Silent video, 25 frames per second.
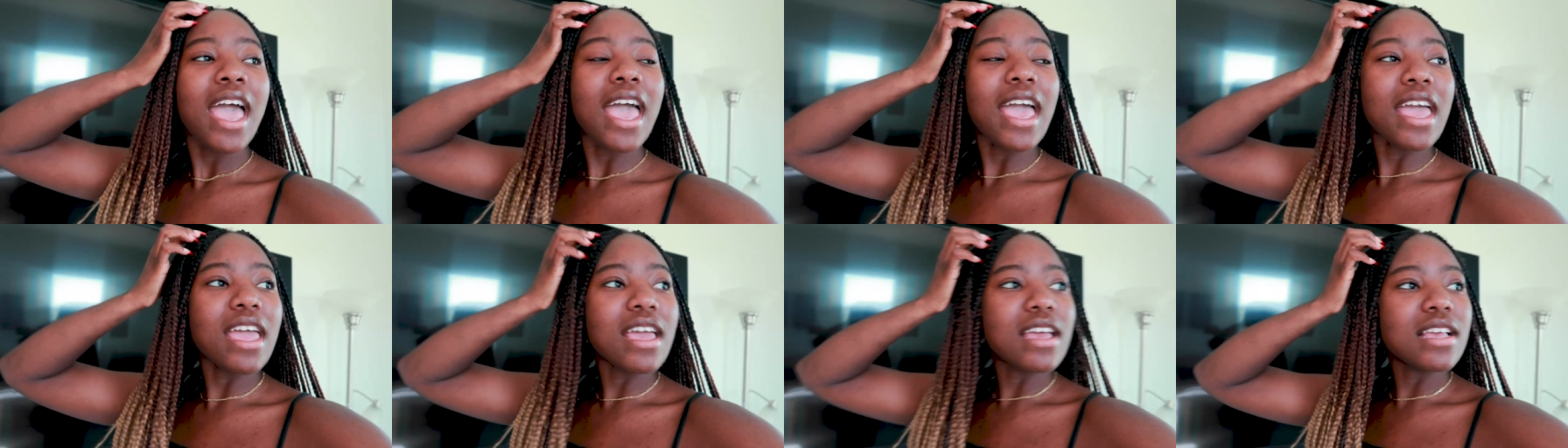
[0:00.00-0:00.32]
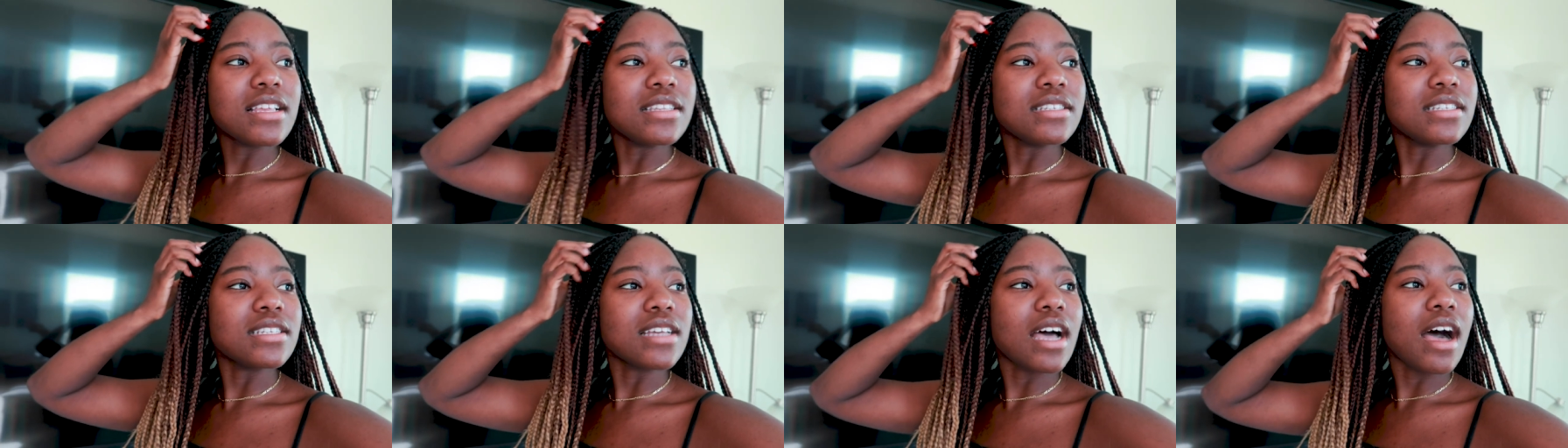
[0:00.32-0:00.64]

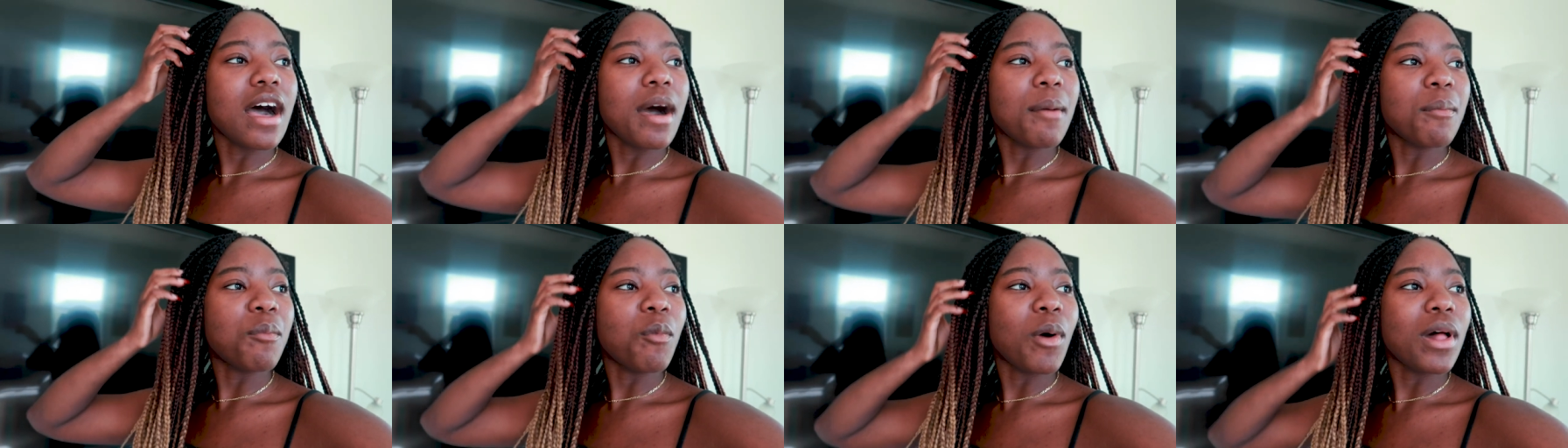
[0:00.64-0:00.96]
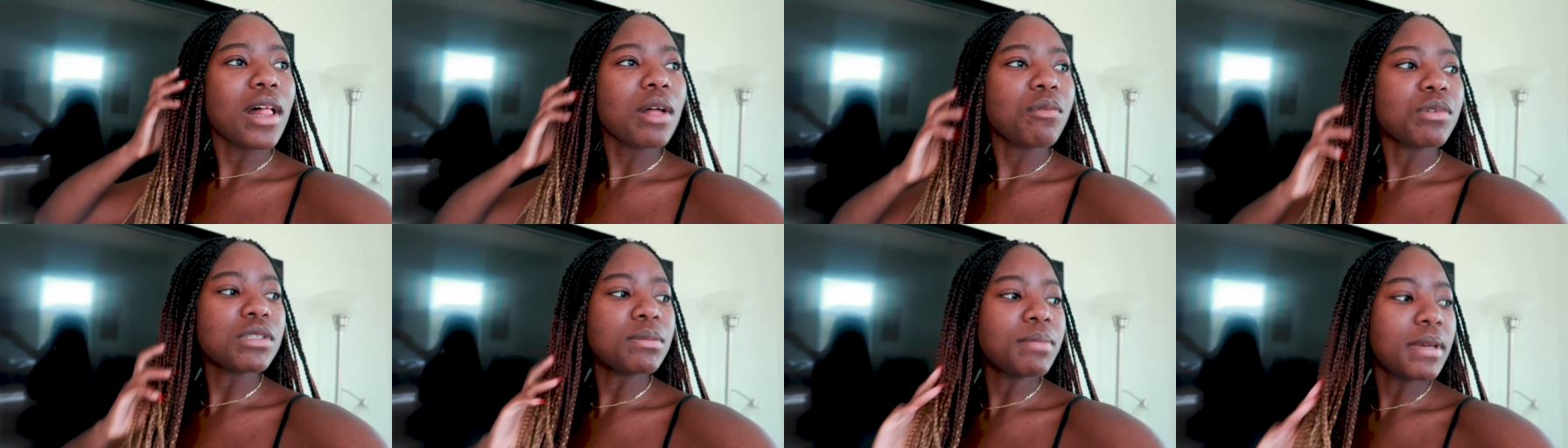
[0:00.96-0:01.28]
And um,
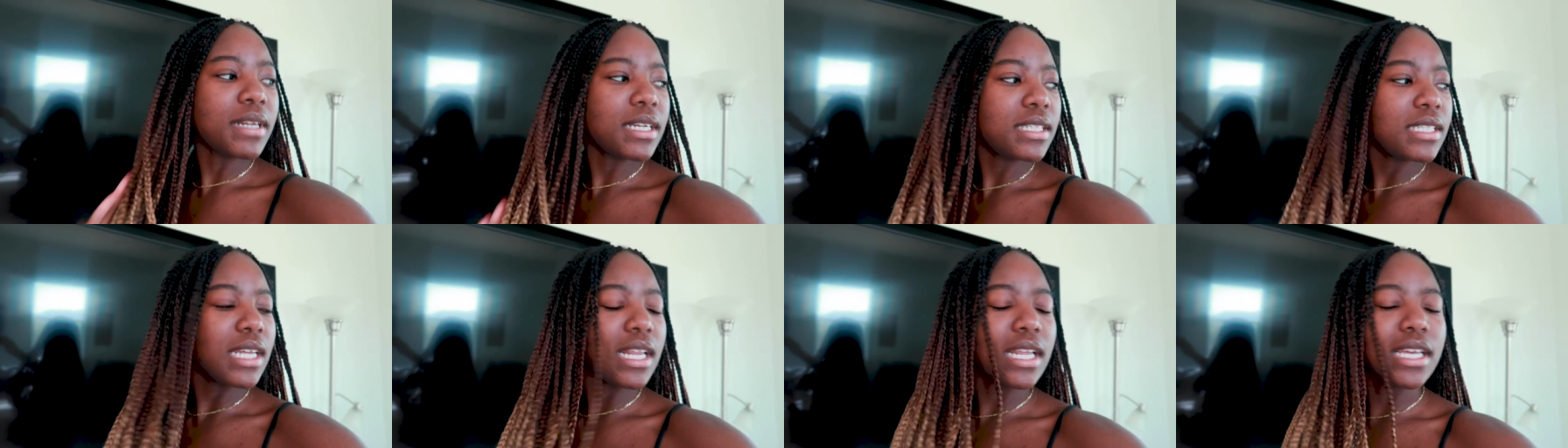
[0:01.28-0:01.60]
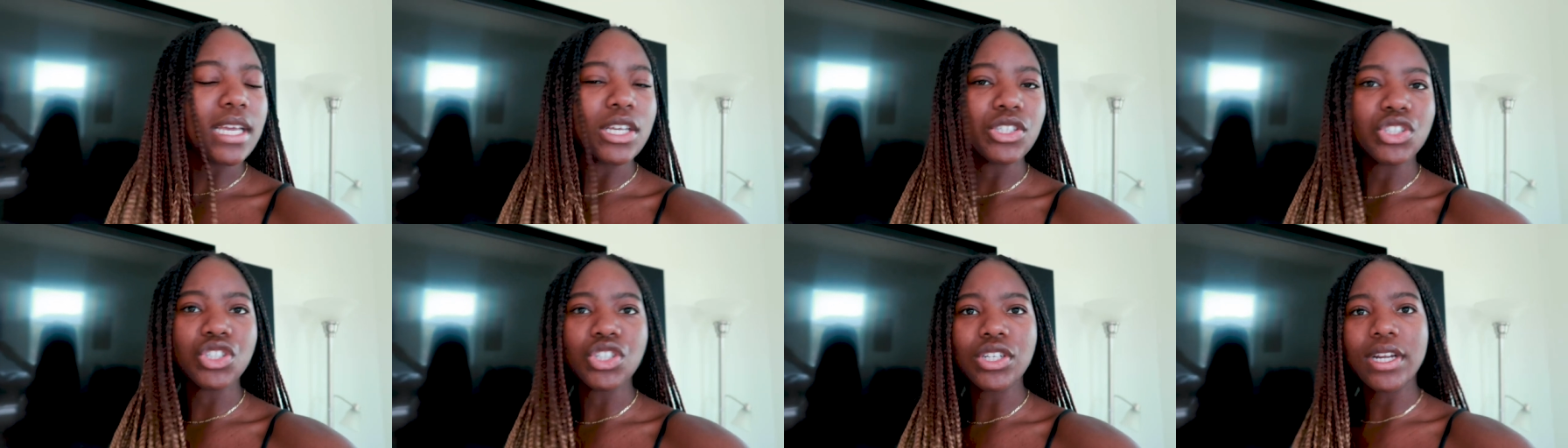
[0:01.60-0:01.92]
while I was meditating
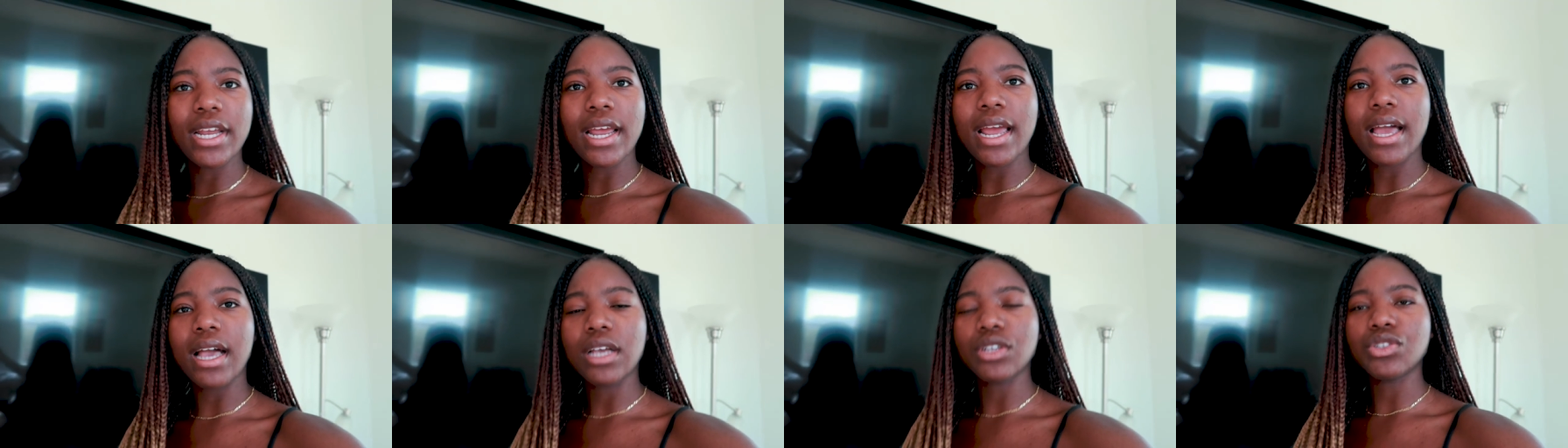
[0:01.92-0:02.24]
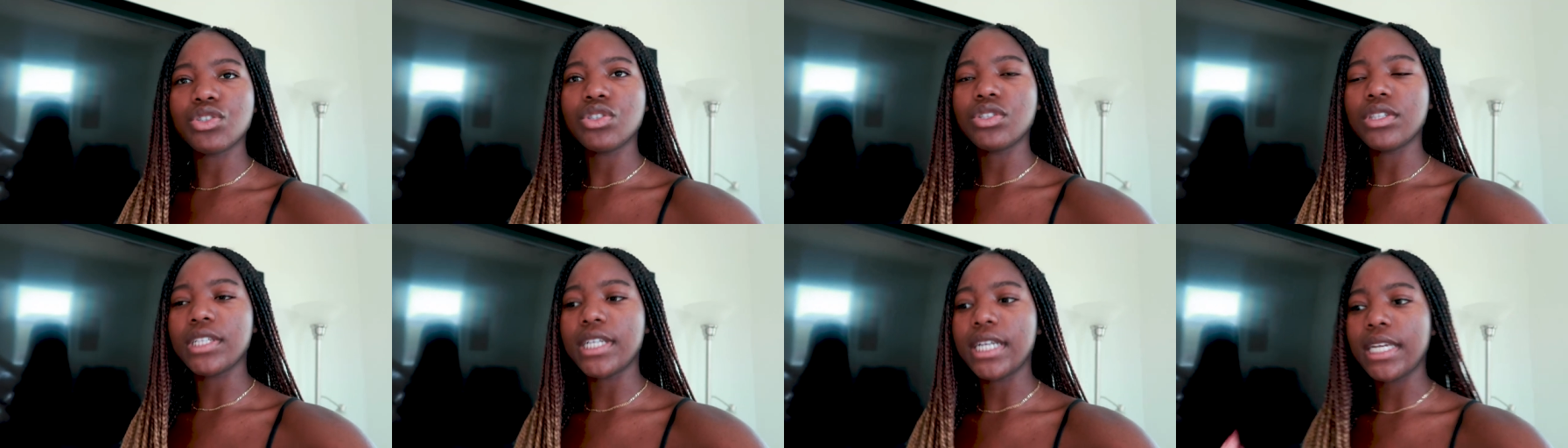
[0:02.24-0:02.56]
yesterday, I
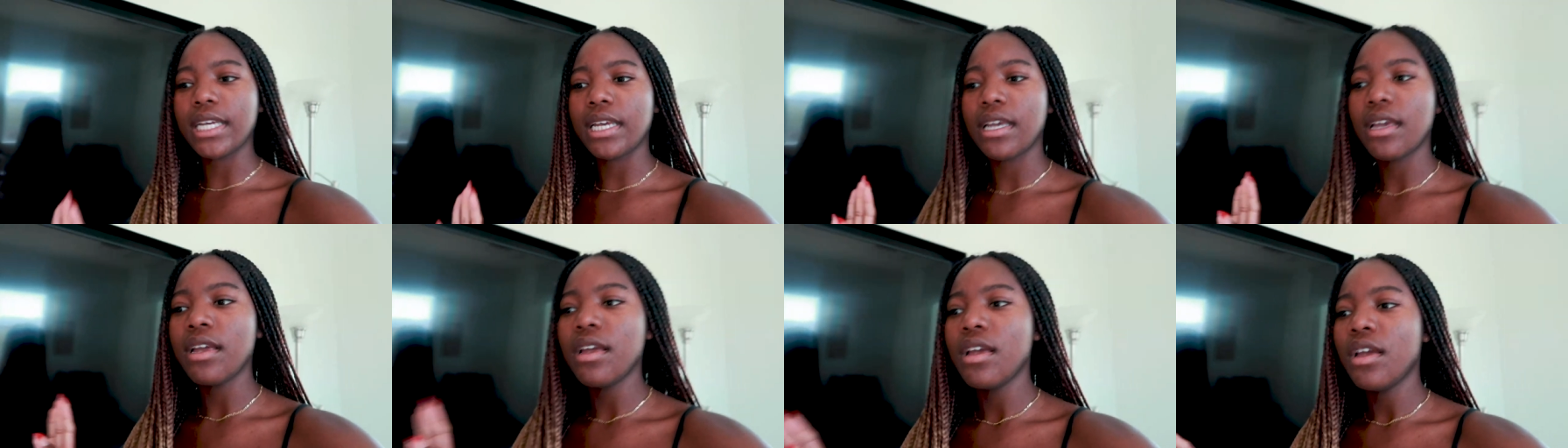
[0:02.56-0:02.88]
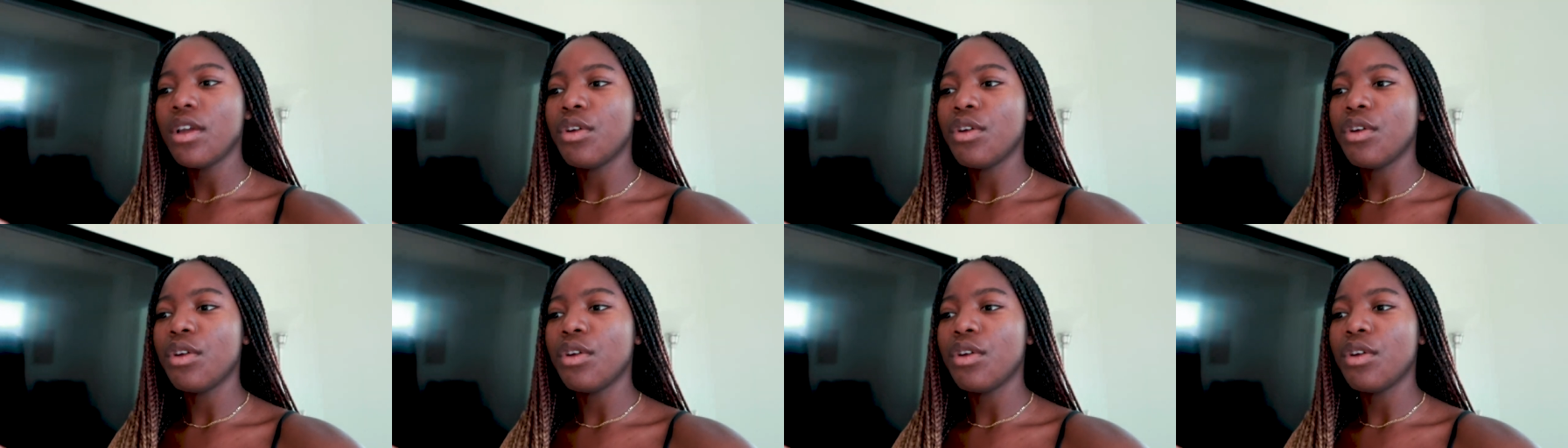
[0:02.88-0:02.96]
actually